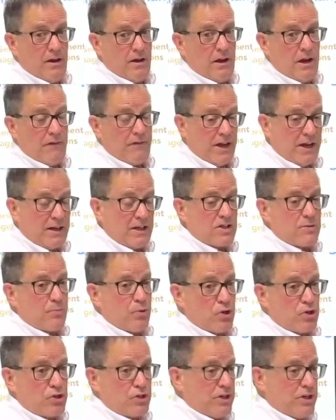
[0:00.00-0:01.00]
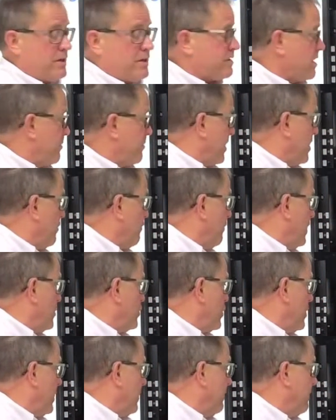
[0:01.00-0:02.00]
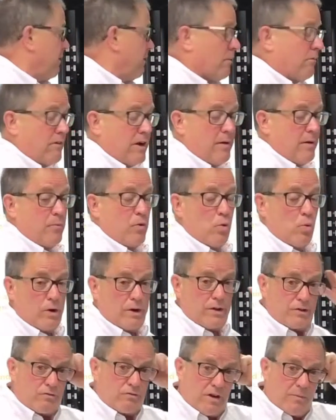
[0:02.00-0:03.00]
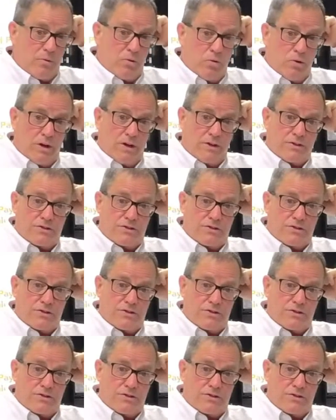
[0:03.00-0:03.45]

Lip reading: If that gets pushed in, somebody could reach in and grab quarters, grab coins.